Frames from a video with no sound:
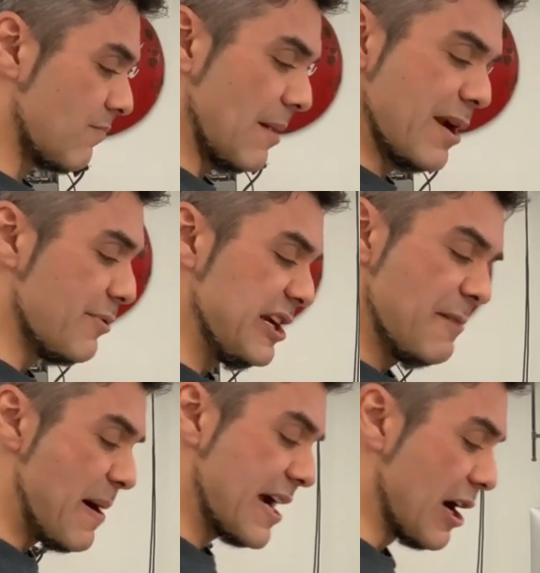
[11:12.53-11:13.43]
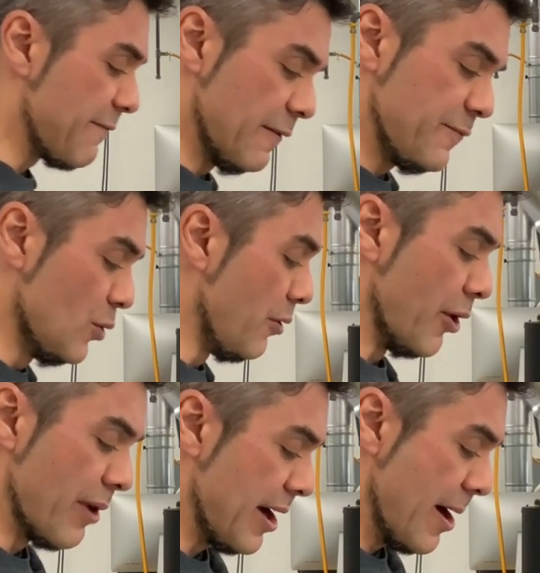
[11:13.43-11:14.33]
I'm not ready to back off on fuel
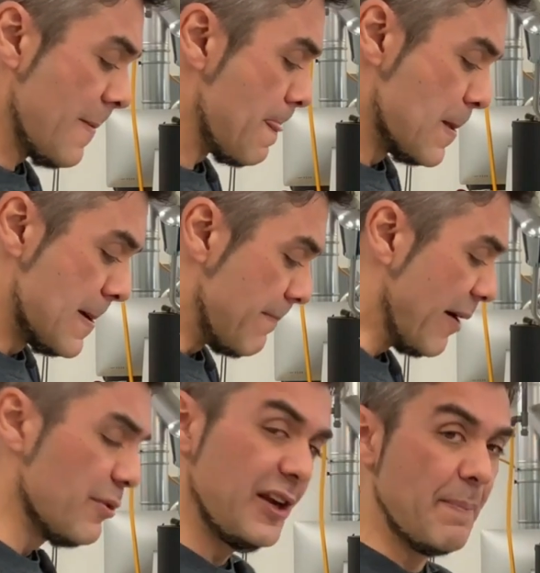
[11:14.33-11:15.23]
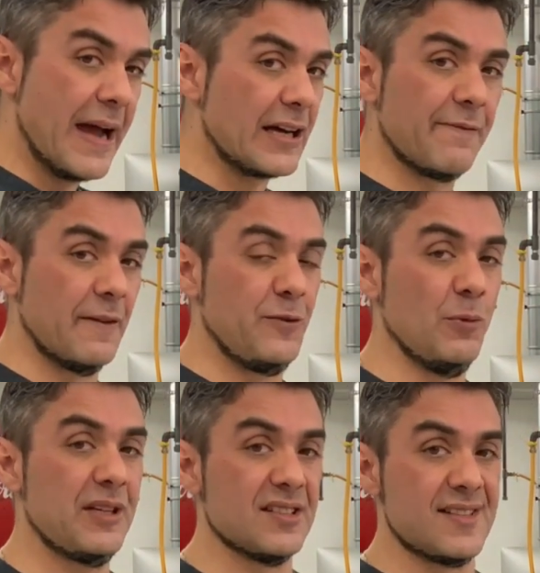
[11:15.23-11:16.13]
though right now. I'm not ready to back off on fuel
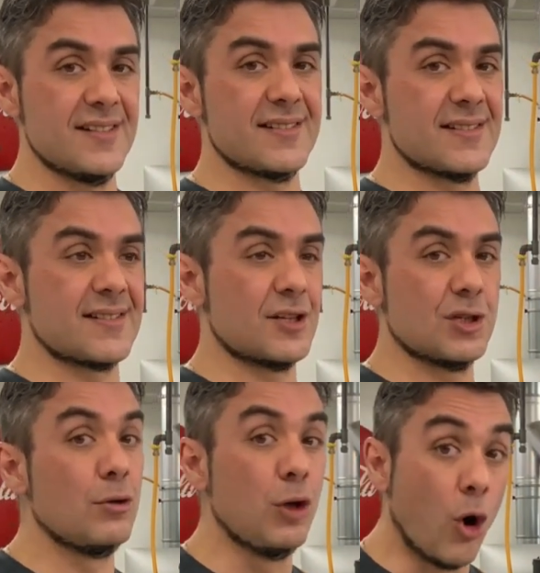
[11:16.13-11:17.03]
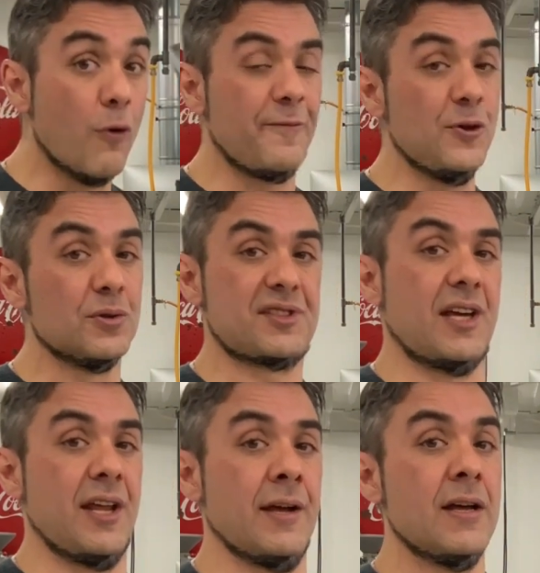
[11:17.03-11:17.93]
because this is such a low fuel
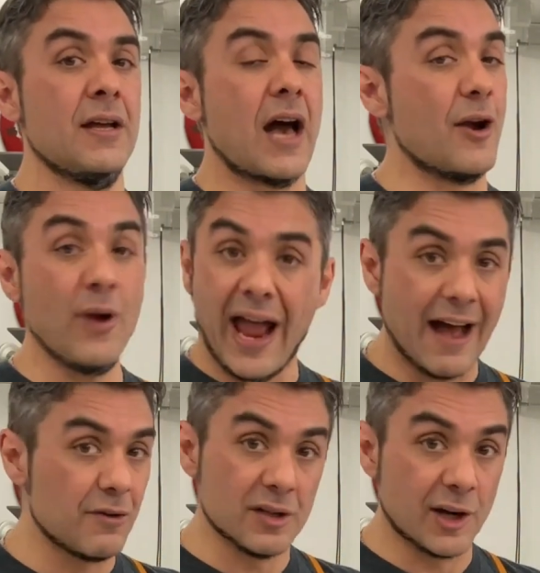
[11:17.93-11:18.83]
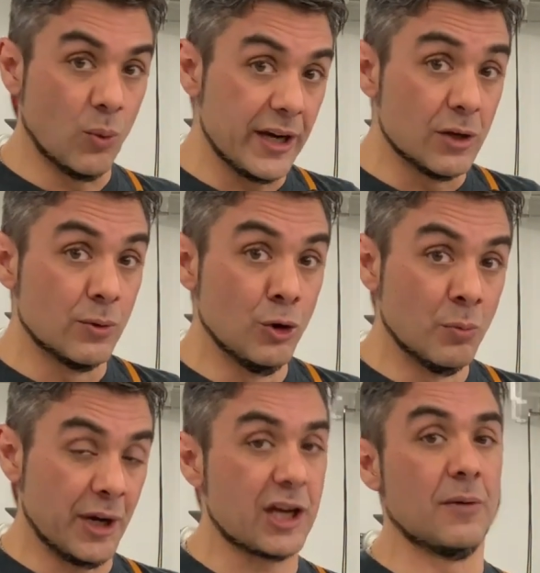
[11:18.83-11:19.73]
setting. I don't have a lot of wiggle
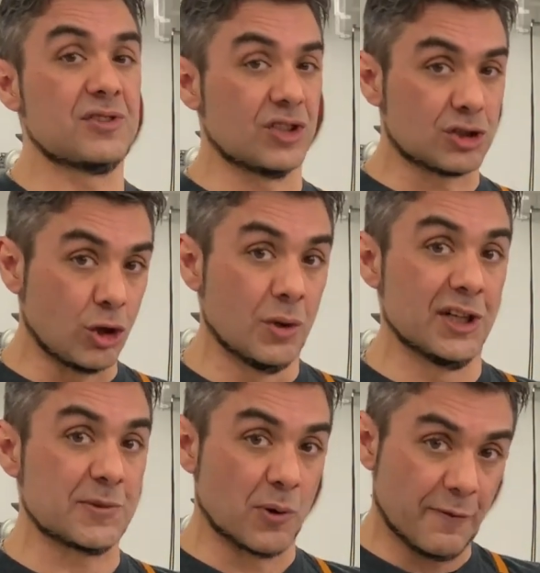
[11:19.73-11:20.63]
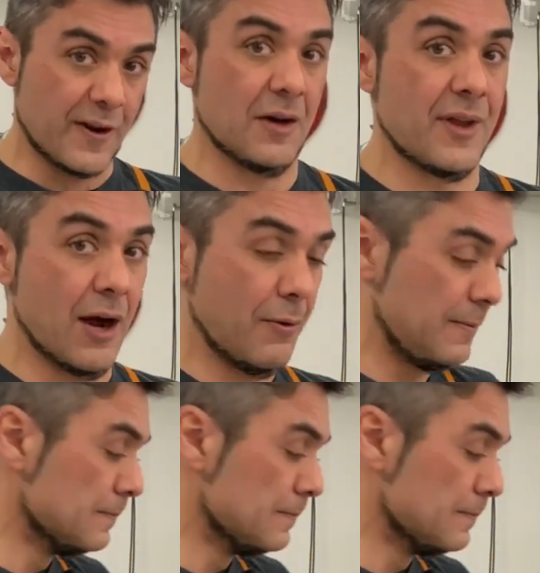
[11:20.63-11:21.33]
room when it comes to slowing this profile down.